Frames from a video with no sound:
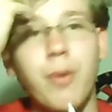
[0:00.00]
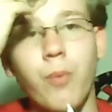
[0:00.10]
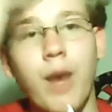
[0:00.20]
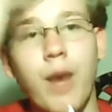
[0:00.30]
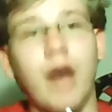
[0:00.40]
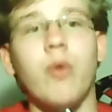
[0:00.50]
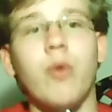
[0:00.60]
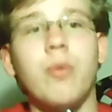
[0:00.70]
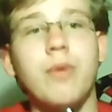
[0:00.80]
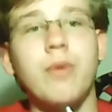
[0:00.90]
Wow,
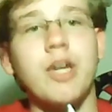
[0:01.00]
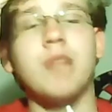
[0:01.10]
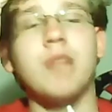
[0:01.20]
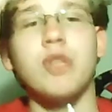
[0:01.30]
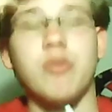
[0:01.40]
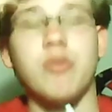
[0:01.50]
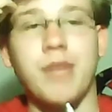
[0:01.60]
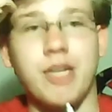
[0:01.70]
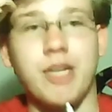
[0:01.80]
kind of blows my mind.